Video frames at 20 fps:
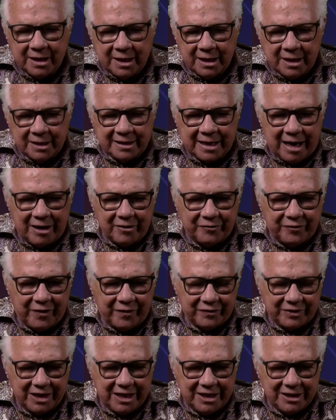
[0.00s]
Down
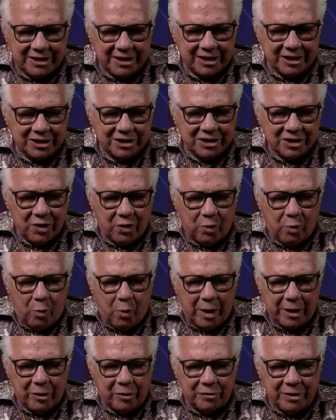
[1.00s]
15 ticks,
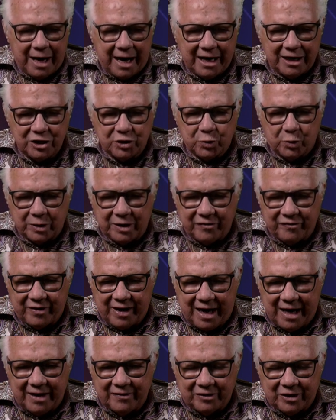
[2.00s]

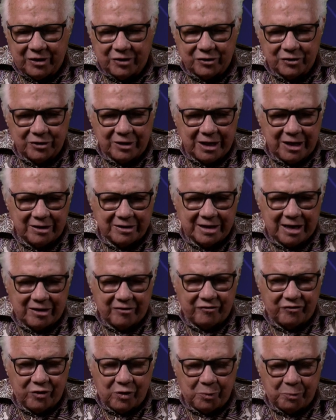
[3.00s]
109.25. The 30 year down a
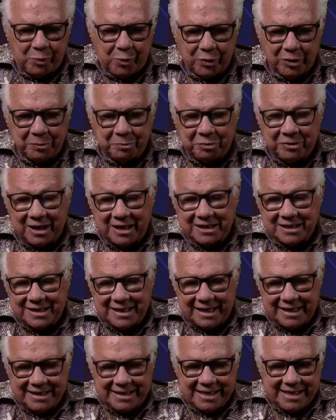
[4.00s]
full point plus
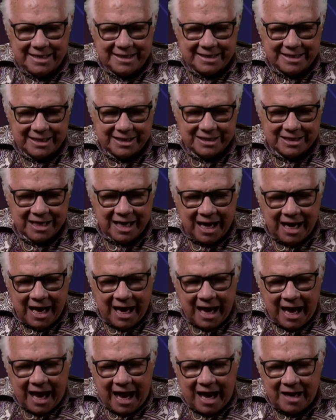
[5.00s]
19 ticks
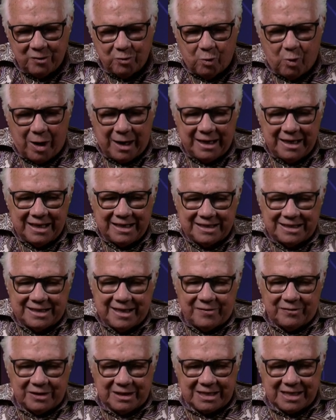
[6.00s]
at
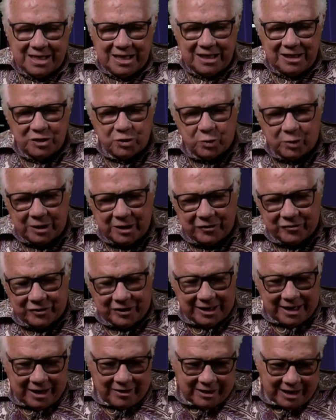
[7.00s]
117.23.
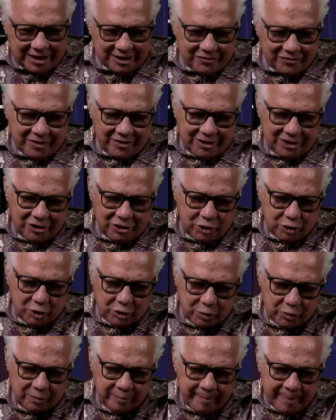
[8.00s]
Now, that's very
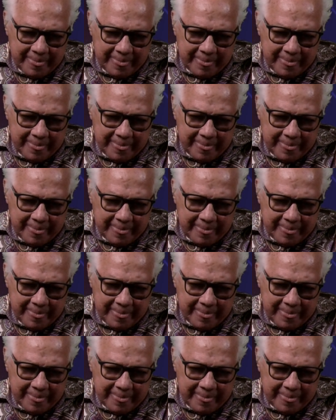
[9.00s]
unusual.